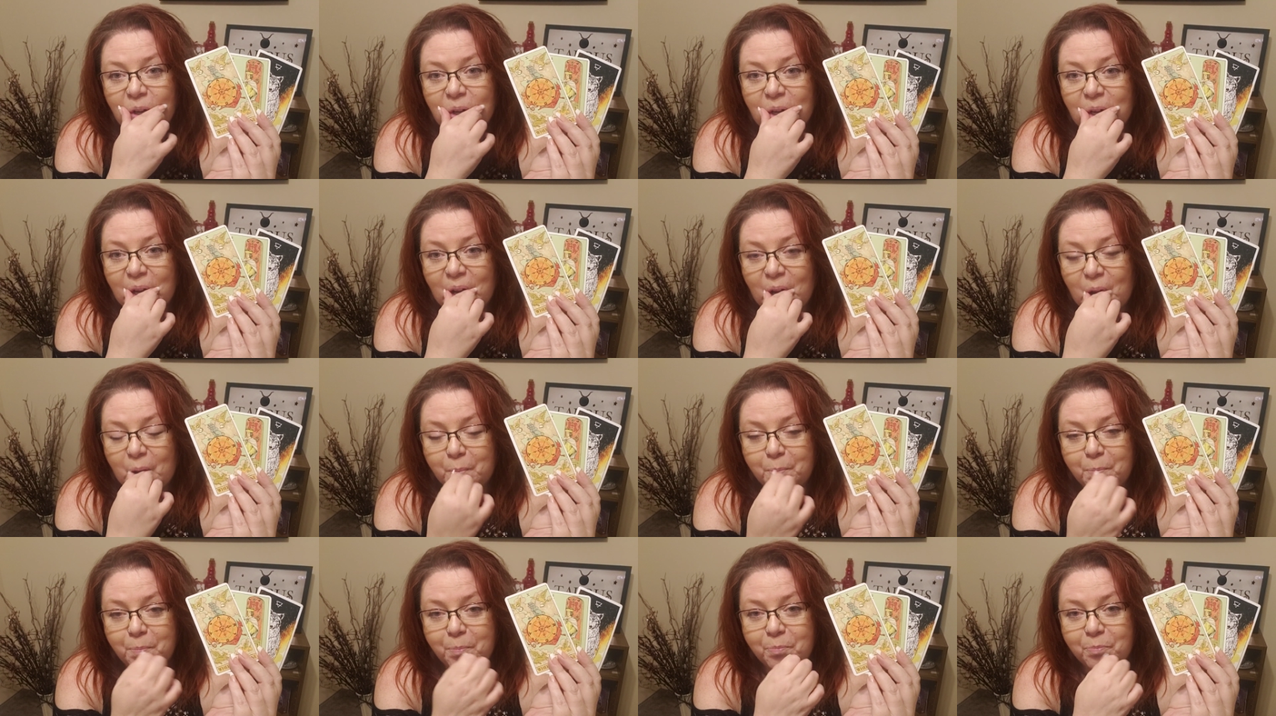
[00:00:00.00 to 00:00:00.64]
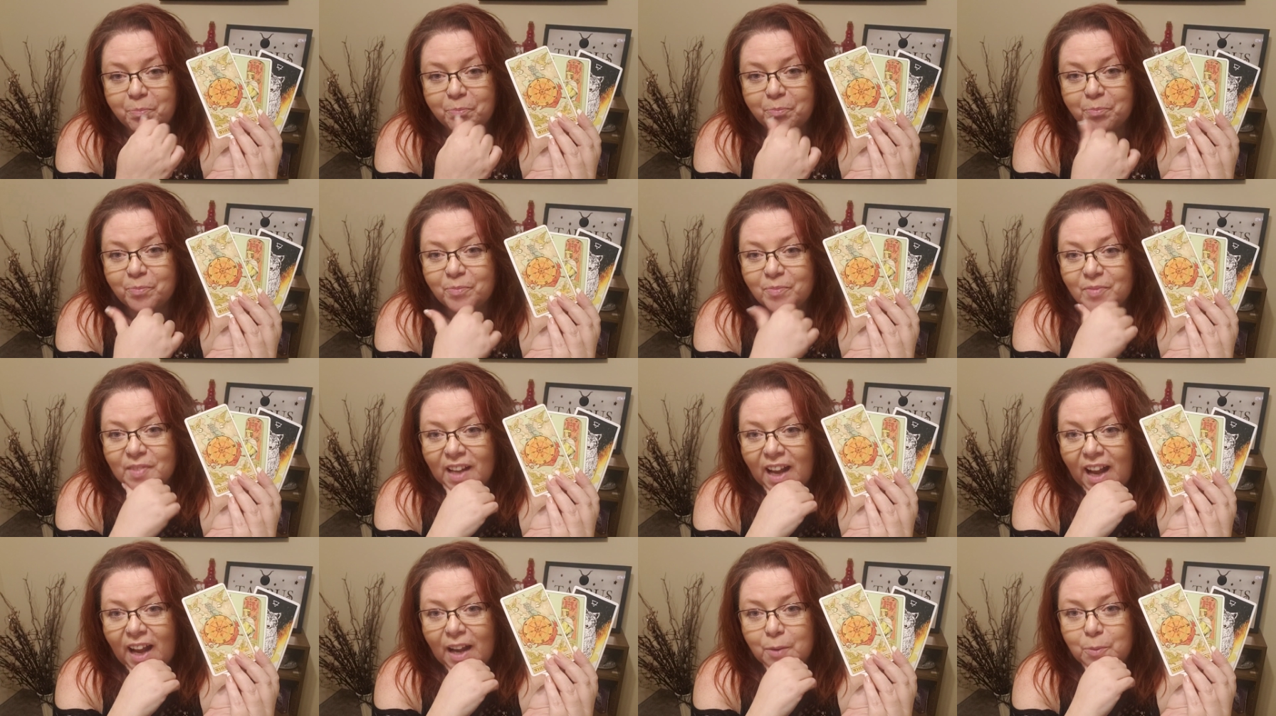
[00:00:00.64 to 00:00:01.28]

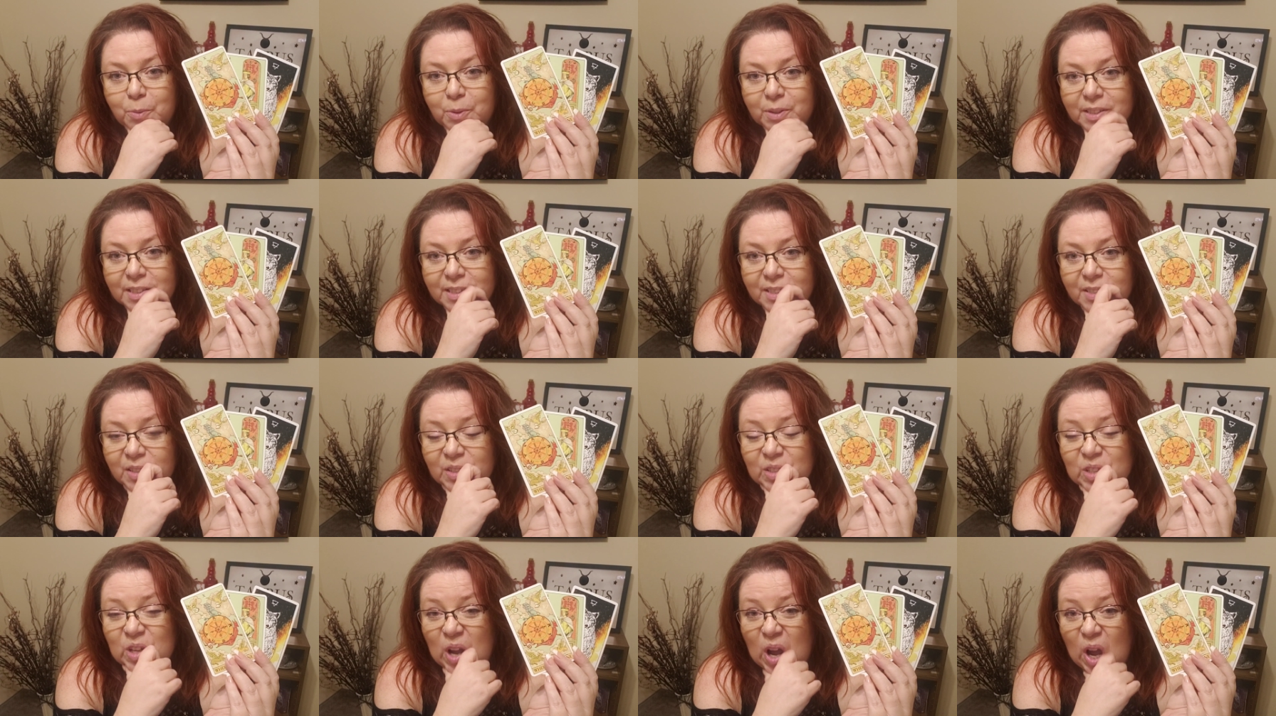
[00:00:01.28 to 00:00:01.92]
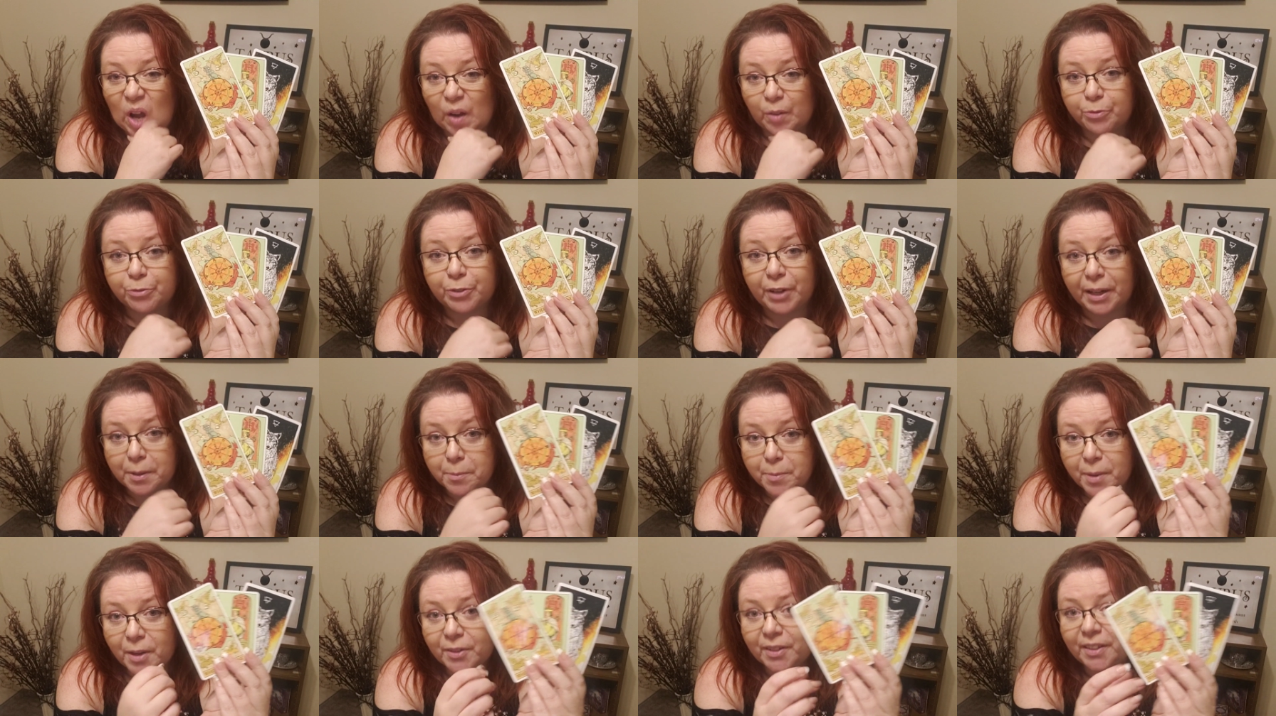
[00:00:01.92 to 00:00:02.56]
I wouldn't fret
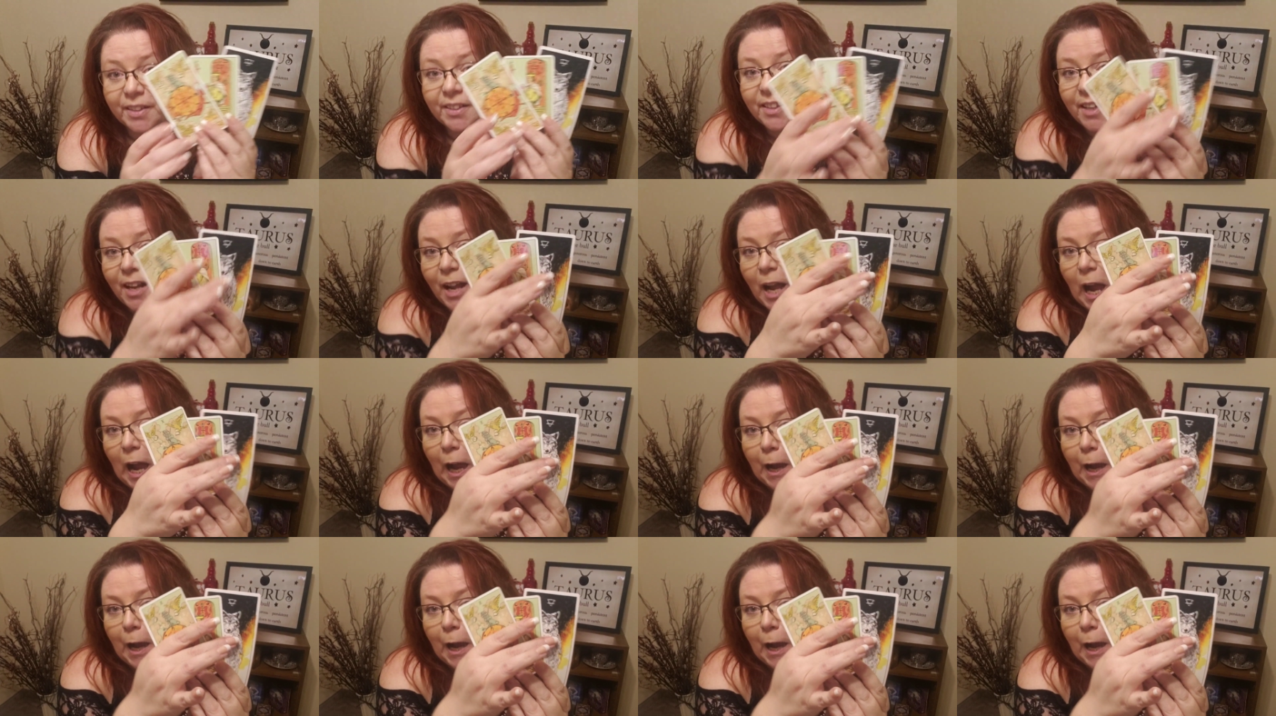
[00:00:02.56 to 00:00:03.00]
about it.